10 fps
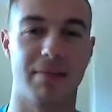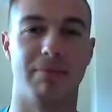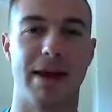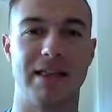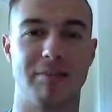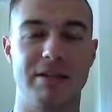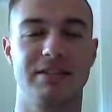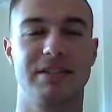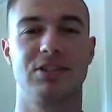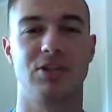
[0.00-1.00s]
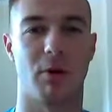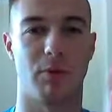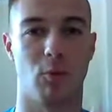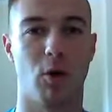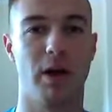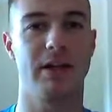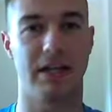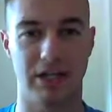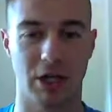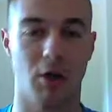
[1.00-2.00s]
MATLAB indices start with 1
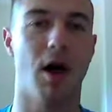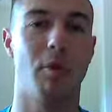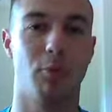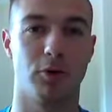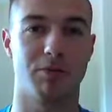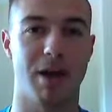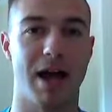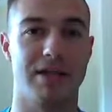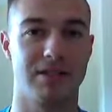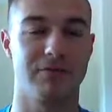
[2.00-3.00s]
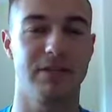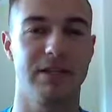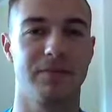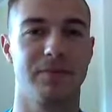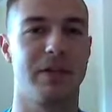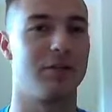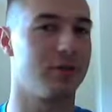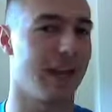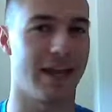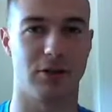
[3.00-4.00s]
and go upwards positively. You
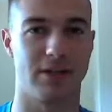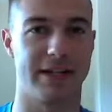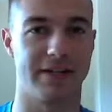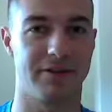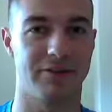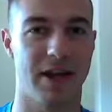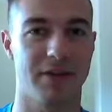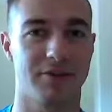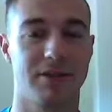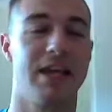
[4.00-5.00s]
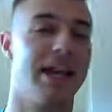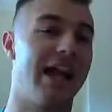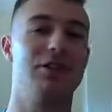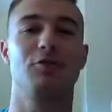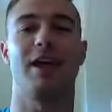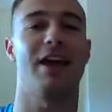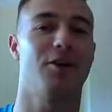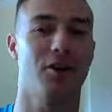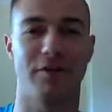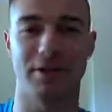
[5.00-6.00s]
can't go to negative values, and you can't
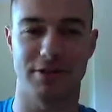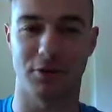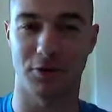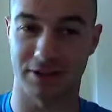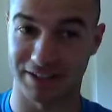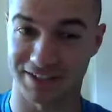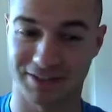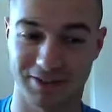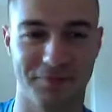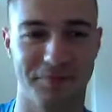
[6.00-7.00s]
call values that don't exist.